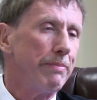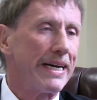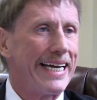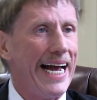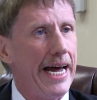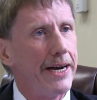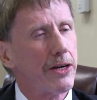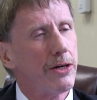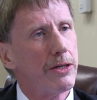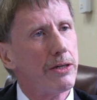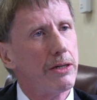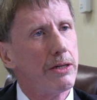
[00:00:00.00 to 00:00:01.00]

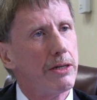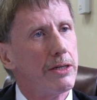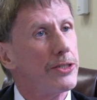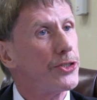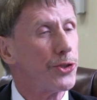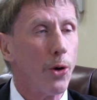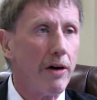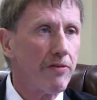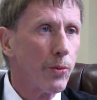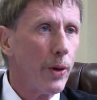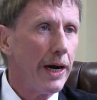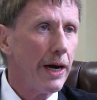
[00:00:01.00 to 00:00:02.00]
mechanical,
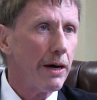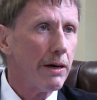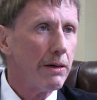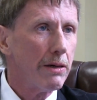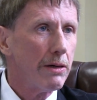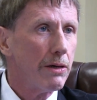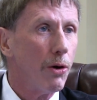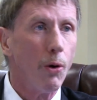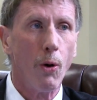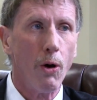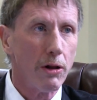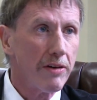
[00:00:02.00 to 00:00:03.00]
software,
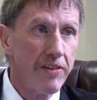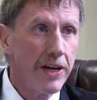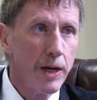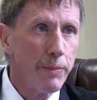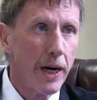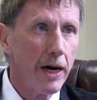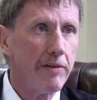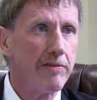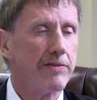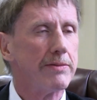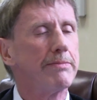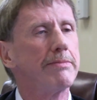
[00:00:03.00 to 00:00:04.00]
all of the
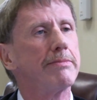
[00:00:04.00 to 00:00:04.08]
above?